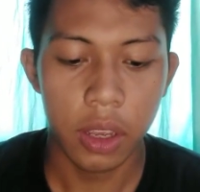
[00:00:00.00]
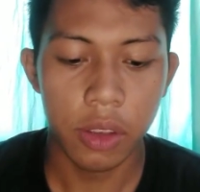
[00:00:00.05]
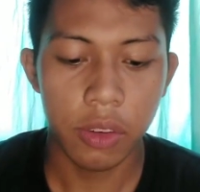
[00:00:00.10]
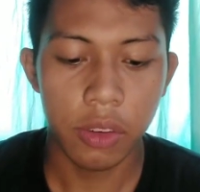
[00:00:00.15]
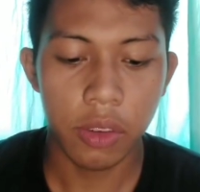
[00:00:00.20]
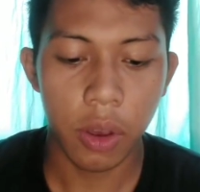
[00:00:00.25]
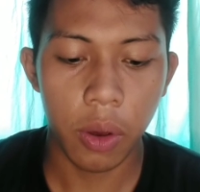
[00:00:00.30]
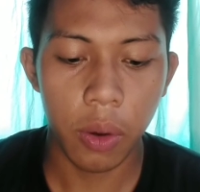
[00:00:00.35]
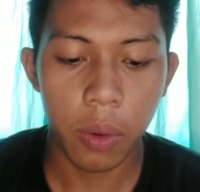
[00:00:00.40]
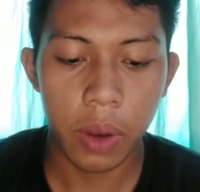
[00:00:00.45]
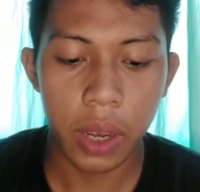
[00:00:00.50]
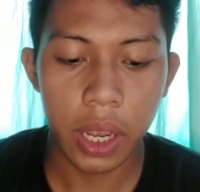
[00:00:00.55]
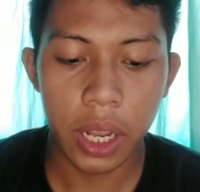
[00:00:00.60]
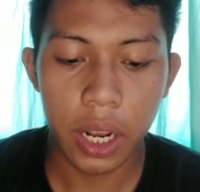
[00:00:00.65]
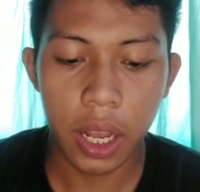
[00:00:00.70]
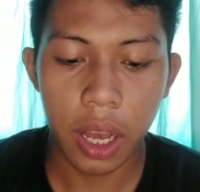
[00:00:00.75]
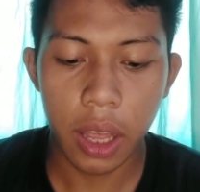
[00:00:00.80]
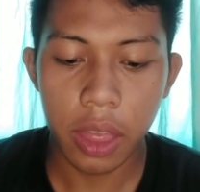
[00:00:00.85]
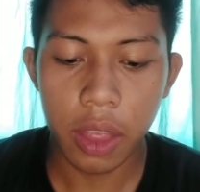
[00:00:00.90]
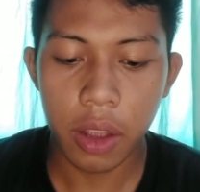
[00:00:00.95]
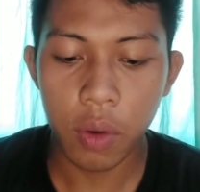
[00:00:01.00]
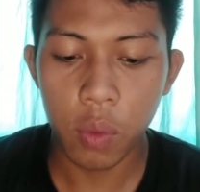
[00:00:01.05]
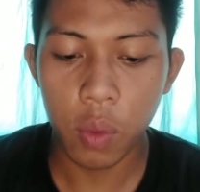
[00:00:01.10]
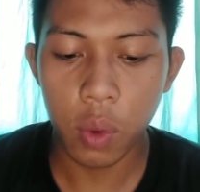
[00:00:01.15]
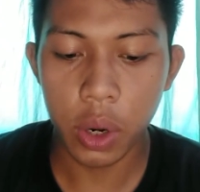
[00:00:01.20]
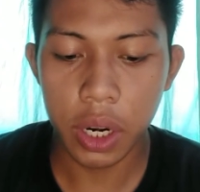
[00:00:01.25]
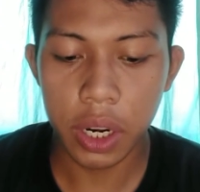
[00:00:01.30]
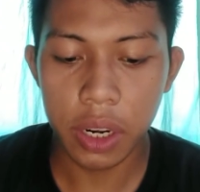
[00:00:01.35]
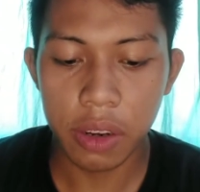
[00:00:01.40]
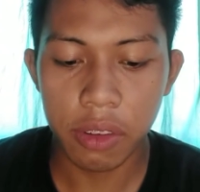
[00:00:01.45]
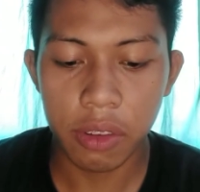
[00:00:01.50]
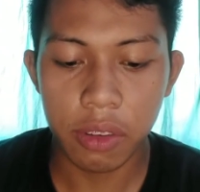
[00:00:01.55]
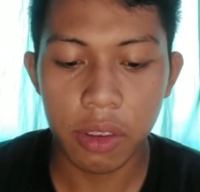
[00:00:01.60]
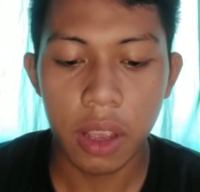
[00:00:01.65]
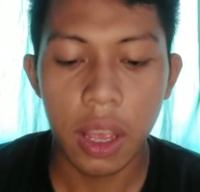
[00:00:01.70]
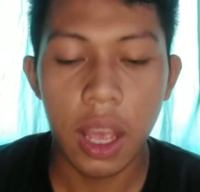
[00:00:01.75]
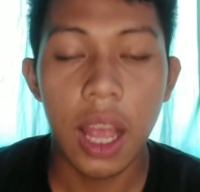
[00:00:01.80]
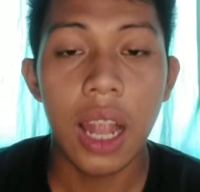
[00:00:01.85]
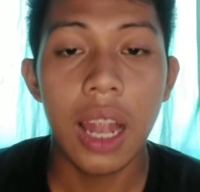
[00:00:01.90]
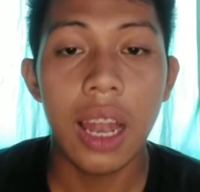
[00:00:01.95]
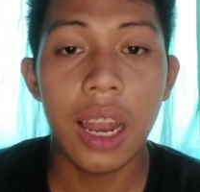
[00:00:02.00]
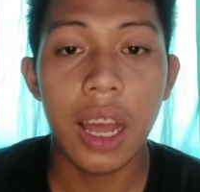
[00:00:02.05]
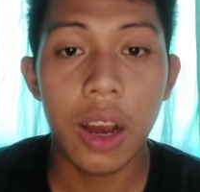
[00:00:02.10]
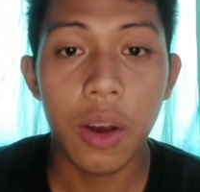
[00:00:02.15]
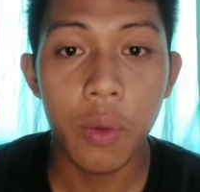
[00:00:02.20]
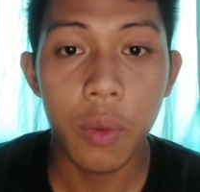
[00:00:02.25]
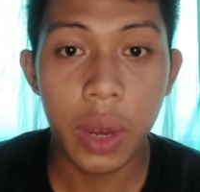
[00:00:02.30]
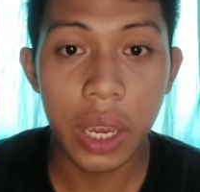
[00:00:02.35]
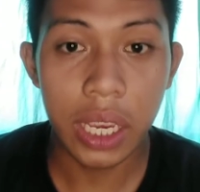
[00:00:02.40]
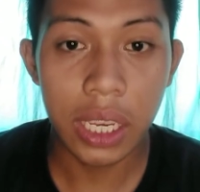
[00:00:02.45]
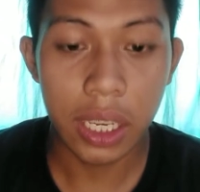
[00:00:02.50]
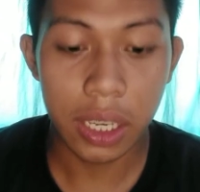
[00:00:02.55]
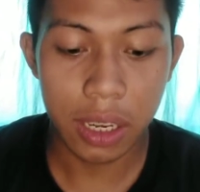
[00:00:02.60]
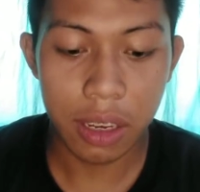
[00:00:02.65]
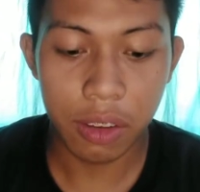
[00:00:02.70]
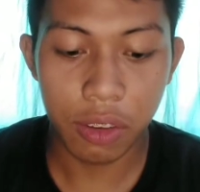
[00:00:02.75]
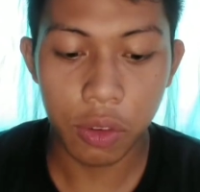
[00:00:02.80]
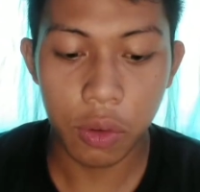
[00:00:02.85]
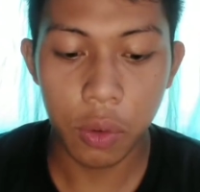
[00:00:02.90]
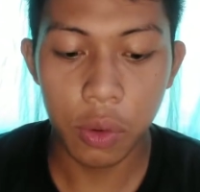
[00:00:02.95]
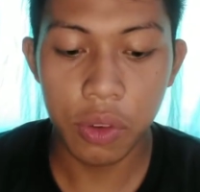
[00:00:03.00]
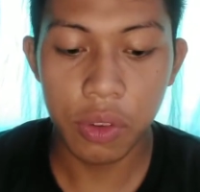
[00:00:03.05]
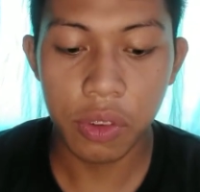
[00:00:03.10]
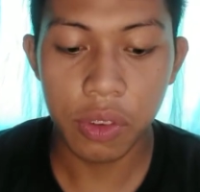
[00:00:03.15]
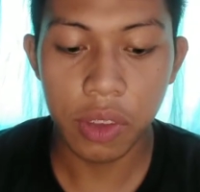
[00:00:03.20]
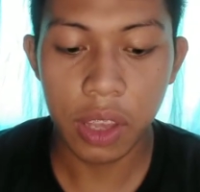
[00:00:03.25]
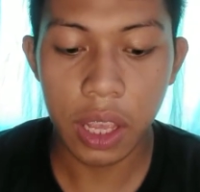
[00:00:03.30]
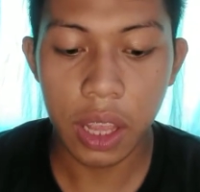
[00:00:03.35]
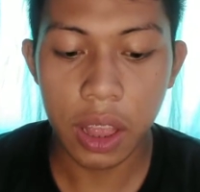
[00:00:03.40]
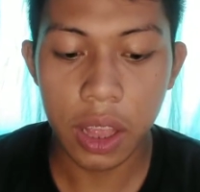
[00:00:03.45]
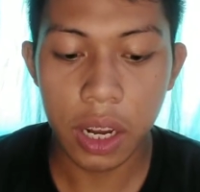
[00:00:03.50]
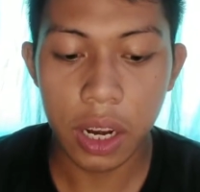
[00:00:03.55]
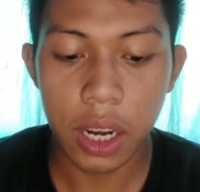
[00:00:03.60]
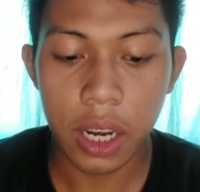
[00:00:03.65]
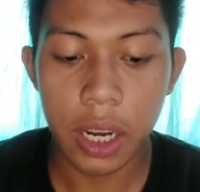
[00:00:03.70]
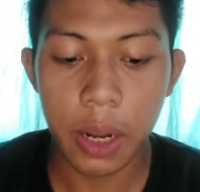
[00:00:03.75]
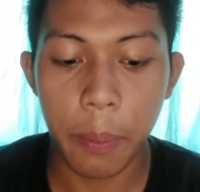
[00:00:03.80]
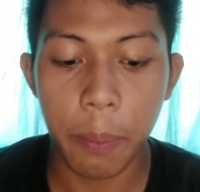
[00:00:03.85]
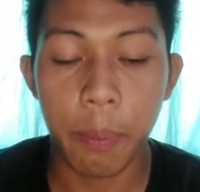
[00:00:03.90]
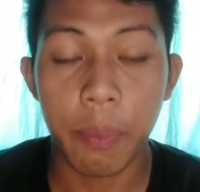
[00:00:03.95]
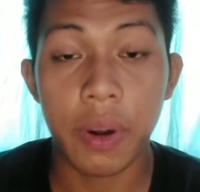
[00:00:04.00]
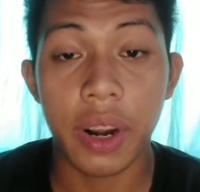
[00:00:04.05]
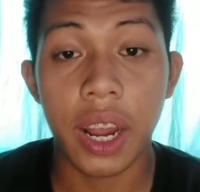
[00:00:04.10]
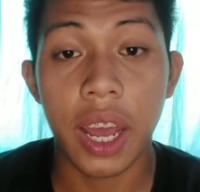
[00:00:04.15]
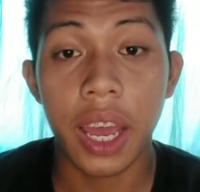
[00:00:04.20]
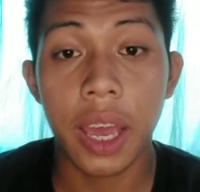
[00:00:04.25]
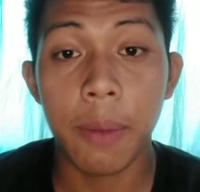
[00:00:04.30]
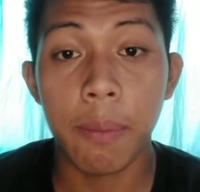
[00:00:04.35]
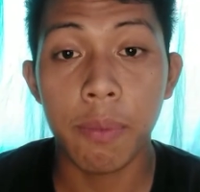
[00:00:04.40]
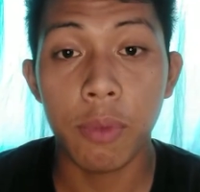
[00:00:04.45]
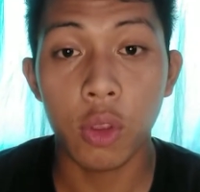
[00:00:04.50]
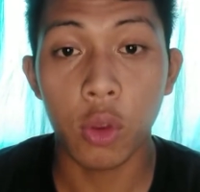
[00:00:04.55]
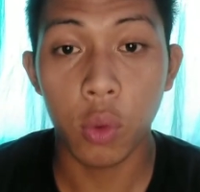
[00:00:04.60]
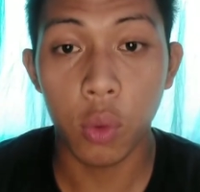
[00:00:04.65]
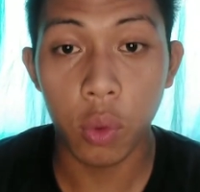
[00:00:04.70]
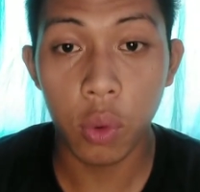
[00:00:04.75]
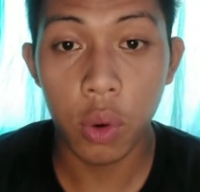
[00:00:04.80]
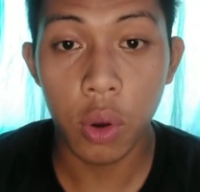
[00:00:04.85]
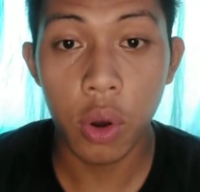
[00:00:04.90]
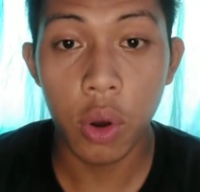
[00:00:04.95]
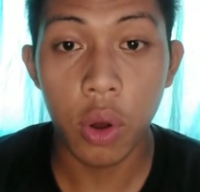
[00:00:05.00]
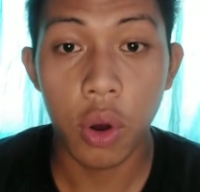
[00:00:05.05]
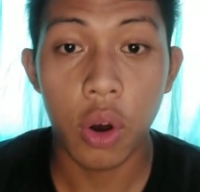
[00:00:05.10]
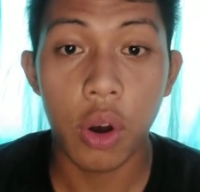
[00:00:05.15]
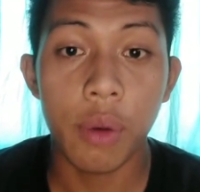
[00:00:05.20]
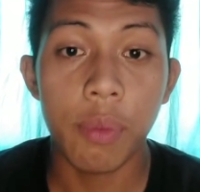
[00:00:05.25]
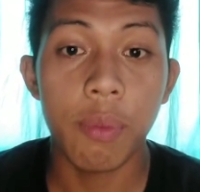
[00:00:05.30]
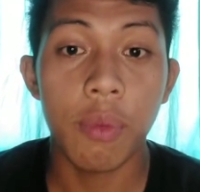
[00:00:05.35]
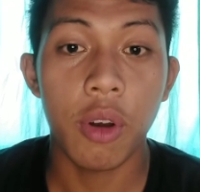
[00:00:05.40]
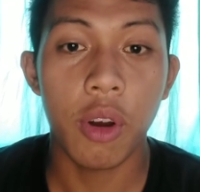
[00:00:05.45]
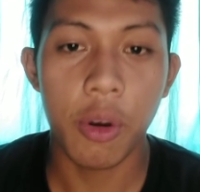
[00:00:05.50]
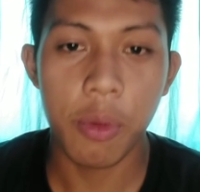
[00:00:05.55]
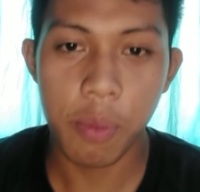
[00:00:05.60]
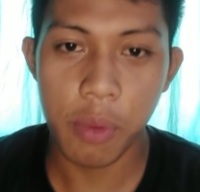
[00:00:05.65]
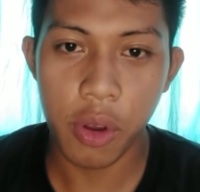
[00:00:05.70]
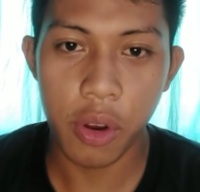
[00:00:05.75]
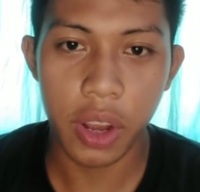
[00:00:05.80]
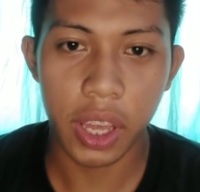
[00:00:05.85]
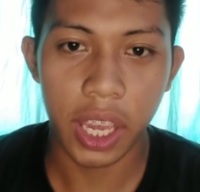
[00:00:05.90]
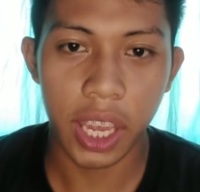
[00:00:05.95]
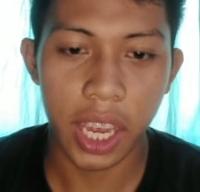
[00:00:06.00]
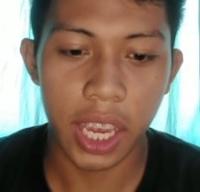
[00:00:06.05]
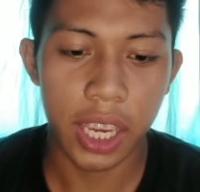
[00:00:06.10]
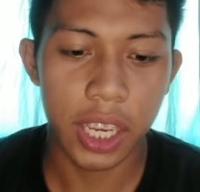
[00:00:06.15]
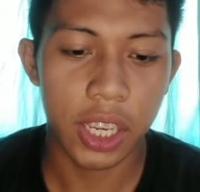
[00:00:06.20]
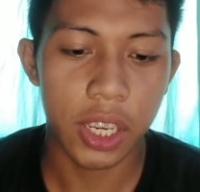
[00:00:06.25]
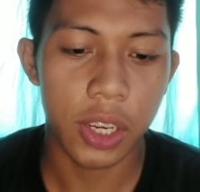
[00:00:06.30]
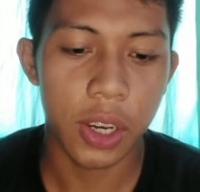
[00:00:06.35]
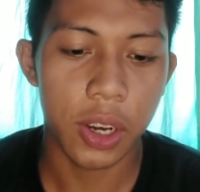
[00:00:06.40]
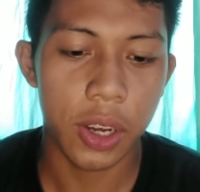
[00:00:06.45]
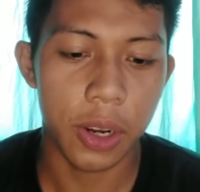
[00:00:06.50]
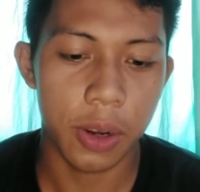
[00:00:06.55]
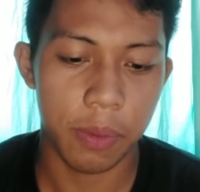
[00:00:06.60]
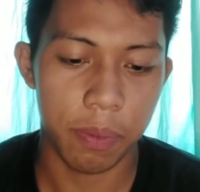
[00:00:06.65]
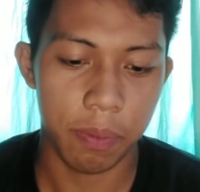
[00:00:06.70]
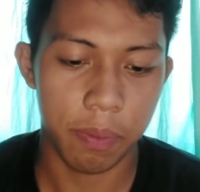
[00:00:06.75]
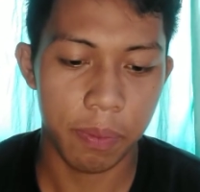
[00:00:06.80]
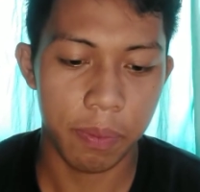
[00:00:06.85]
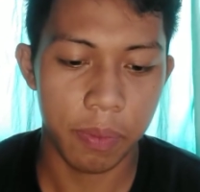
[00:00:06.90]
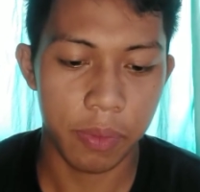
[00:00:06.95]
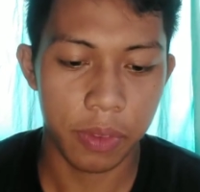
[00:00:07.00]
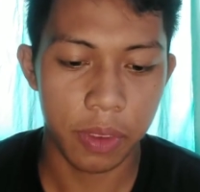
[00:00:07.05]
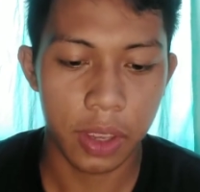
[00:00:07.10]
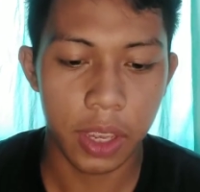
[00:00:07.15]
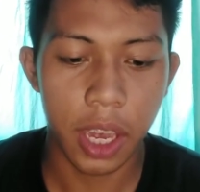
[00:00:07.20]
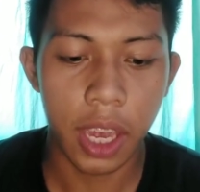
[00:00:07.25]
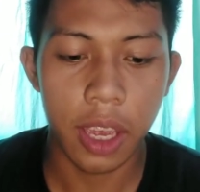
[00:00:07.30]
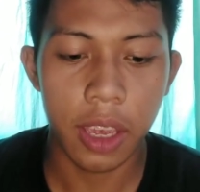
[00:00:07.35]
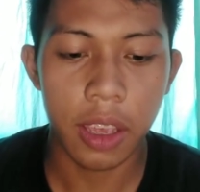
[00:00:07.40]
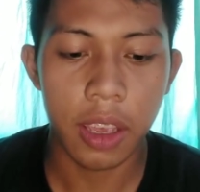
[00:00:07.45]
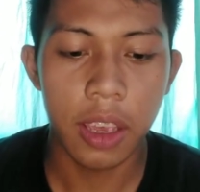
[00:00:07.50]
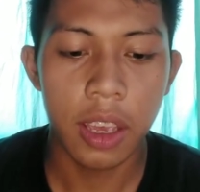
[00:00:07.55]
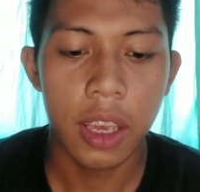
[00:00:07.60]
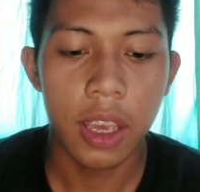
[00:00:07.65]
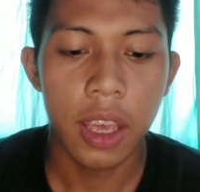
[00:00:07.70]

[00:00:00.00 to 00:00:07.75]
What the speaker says: So, in other words, language is considered the prime tool of communication. Okay.